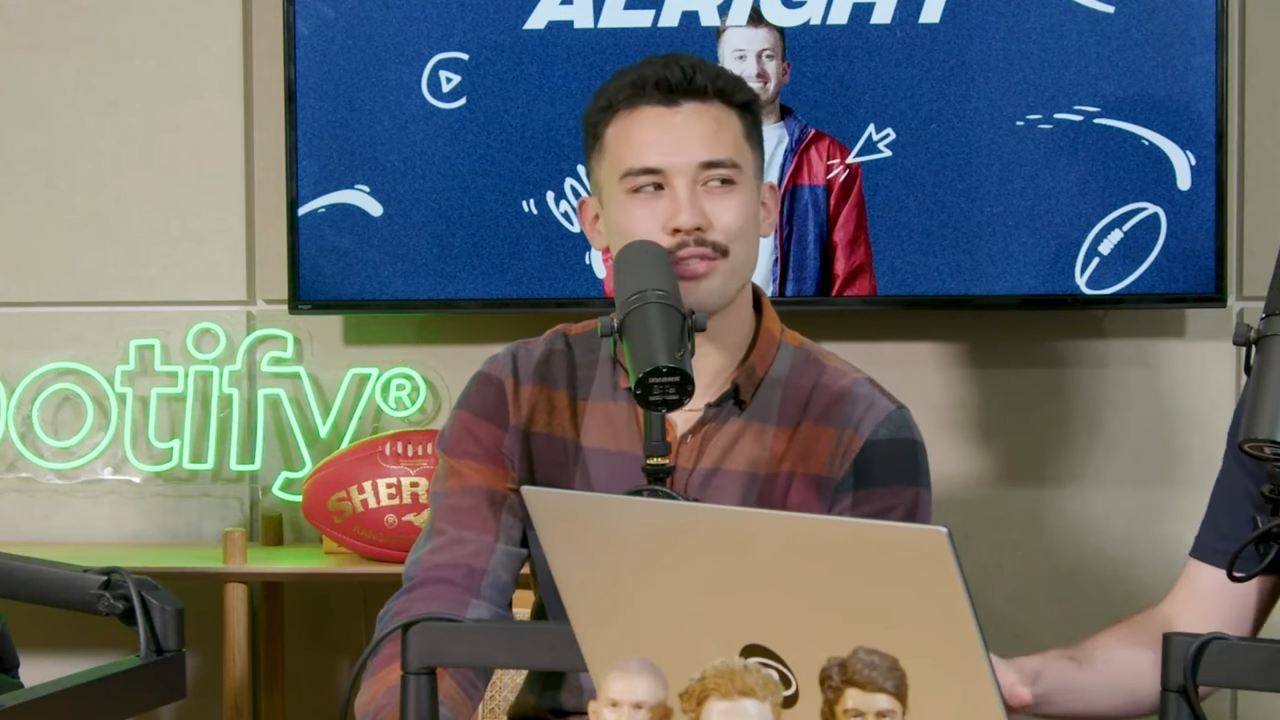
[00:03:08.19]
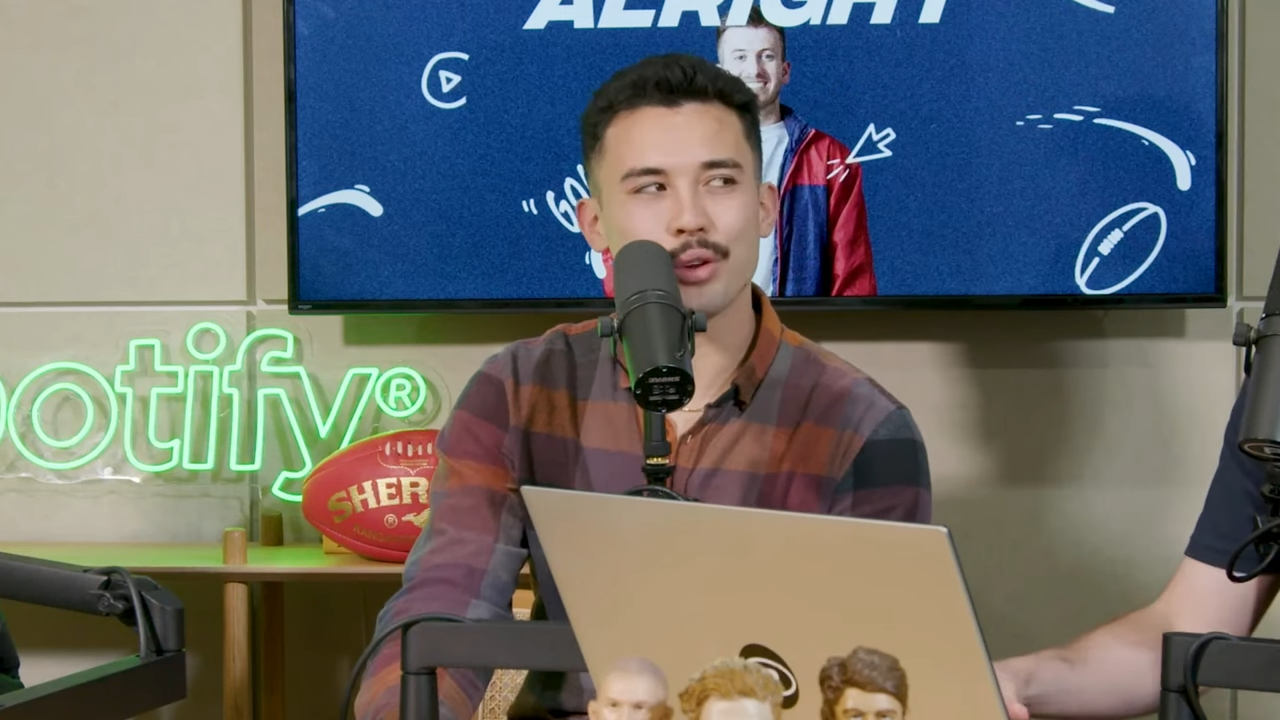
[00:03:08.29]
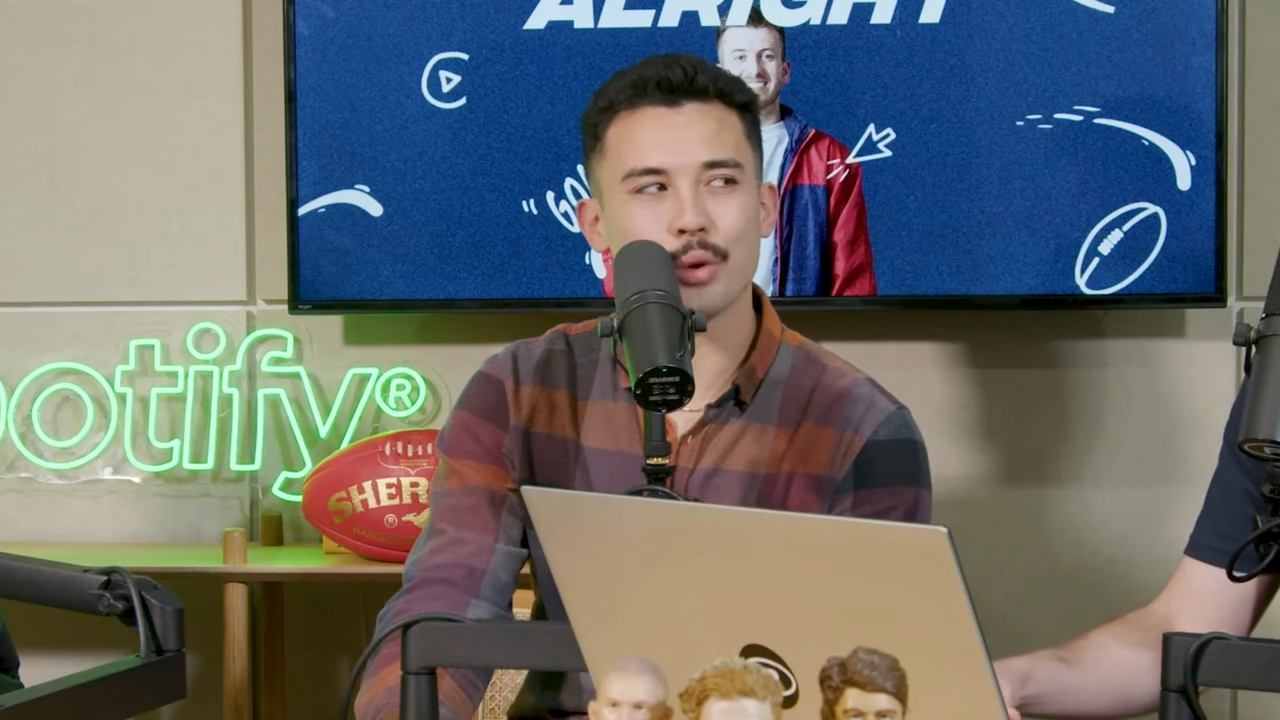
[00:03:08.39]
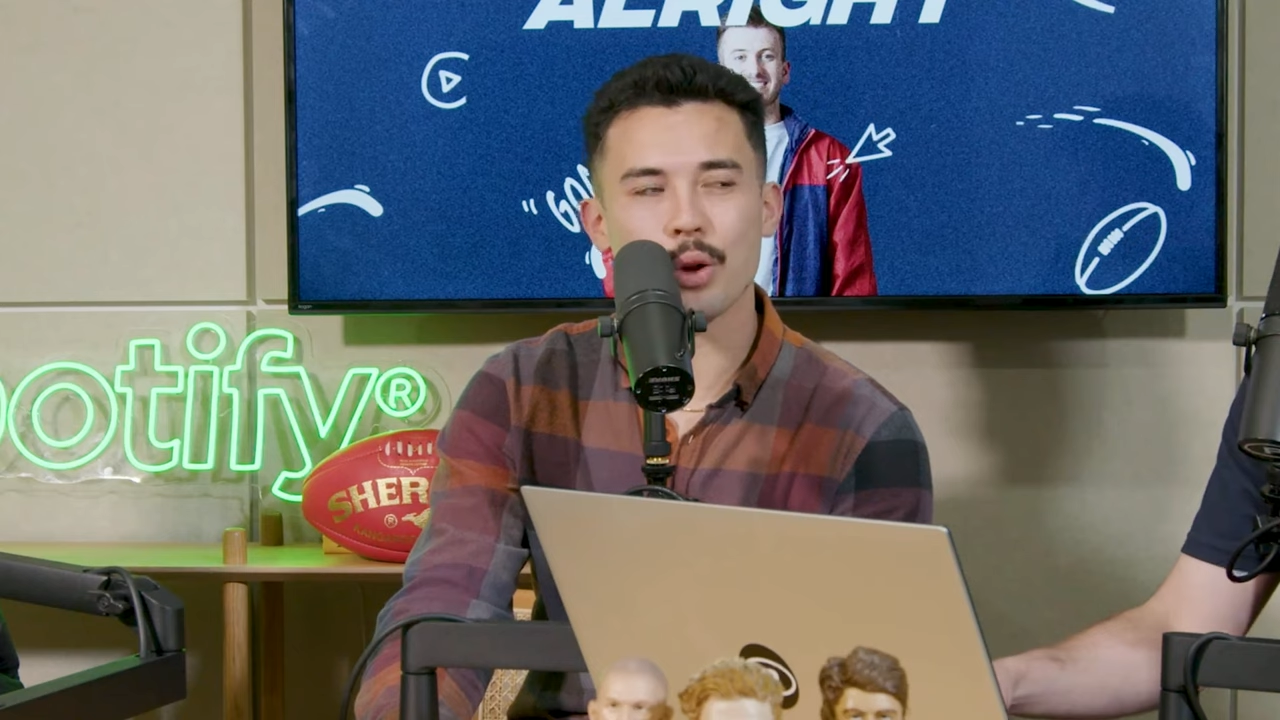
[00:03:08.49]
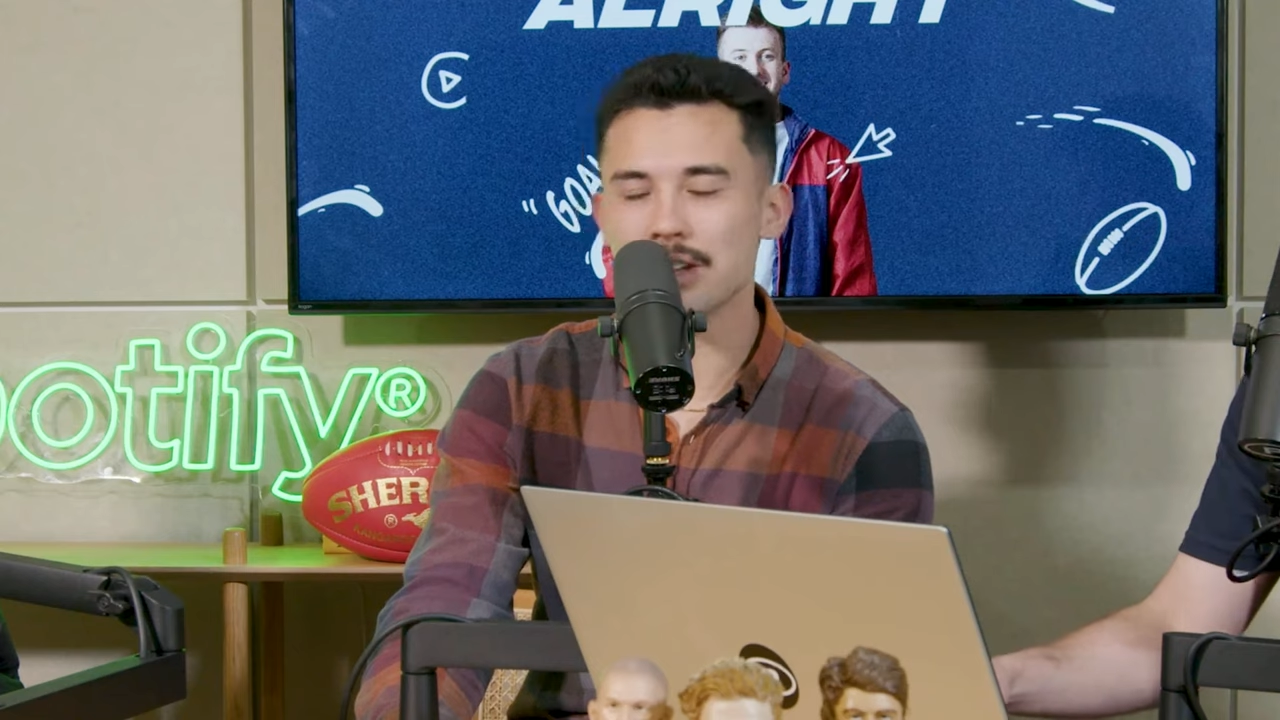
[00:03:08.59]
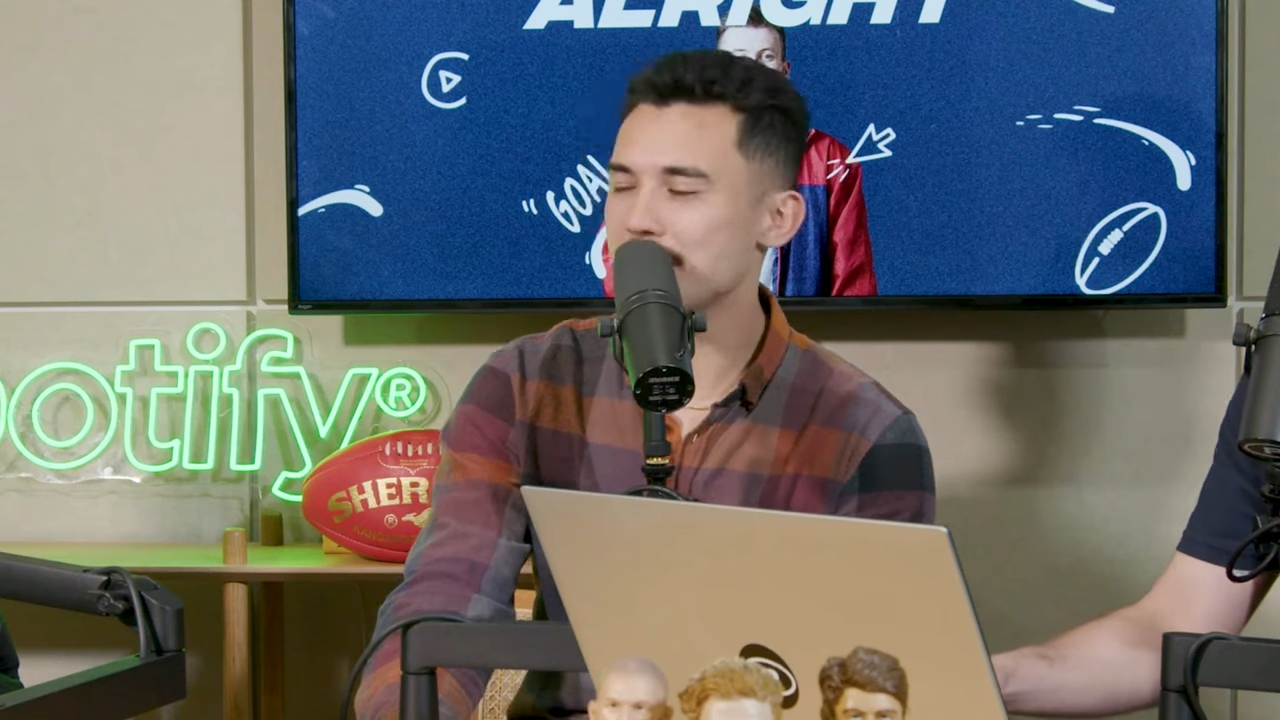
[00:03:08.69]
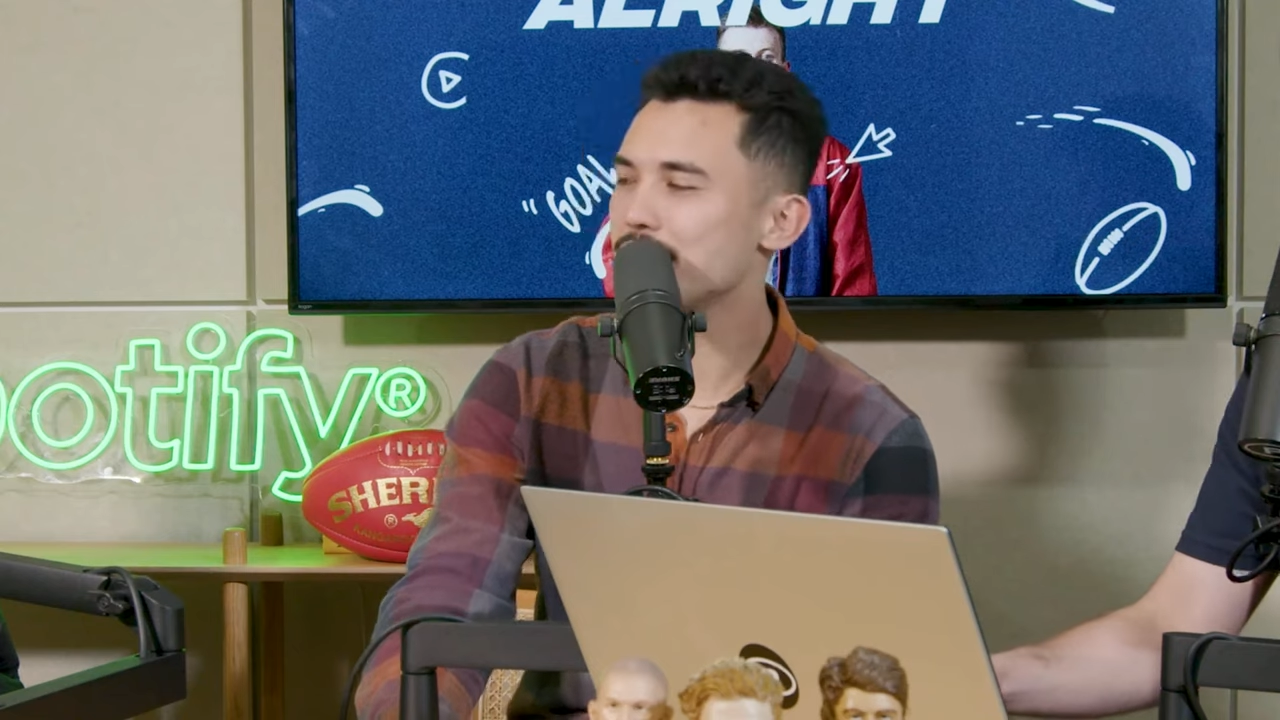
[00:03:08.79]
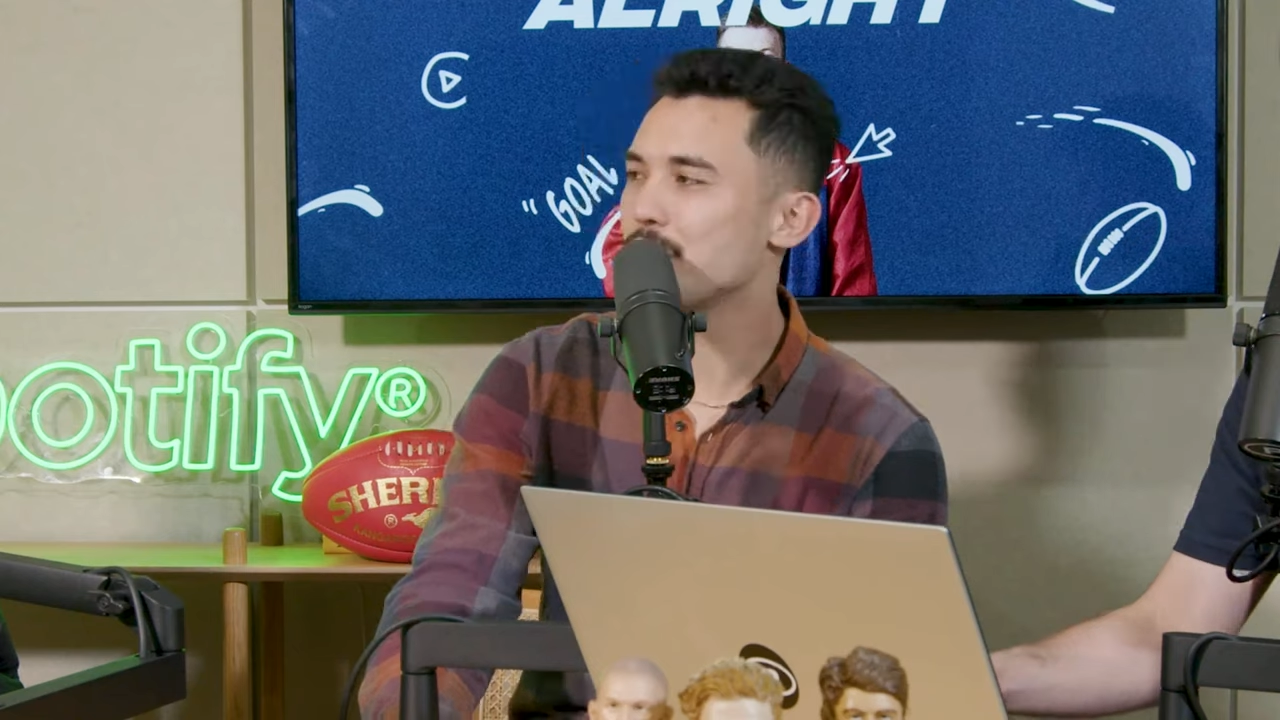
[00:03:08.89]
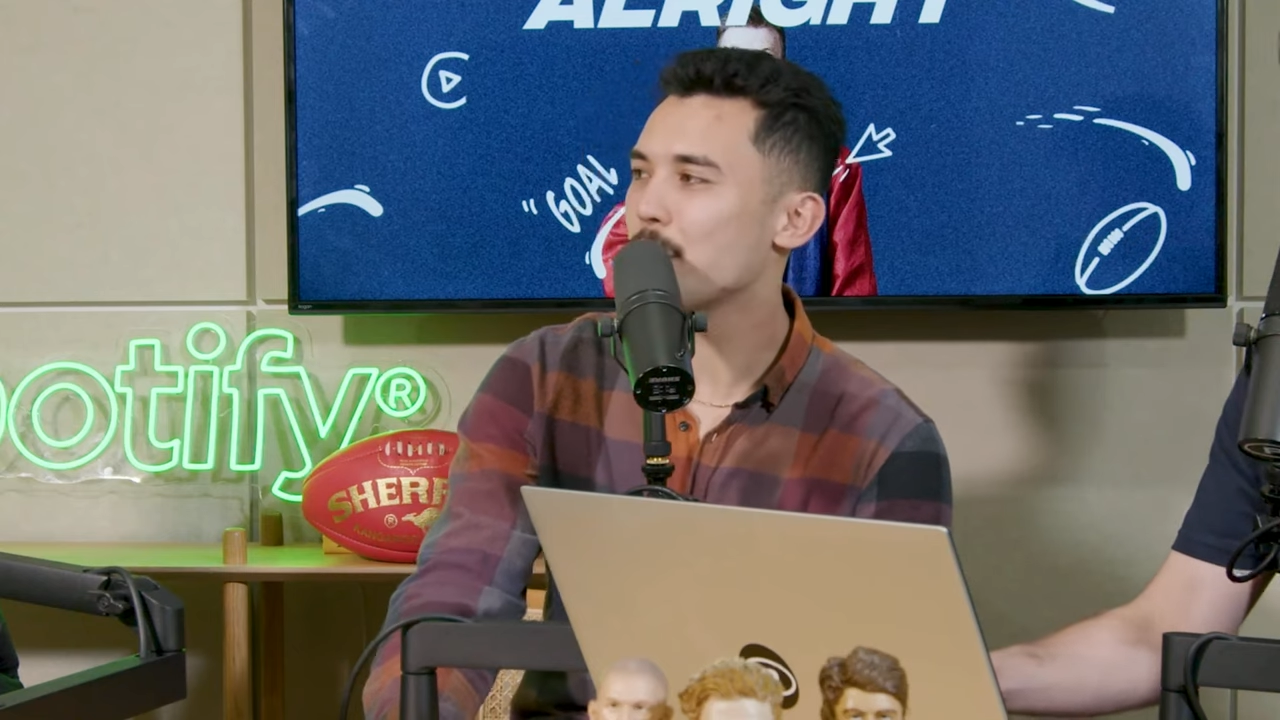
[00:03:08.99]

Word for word: field questions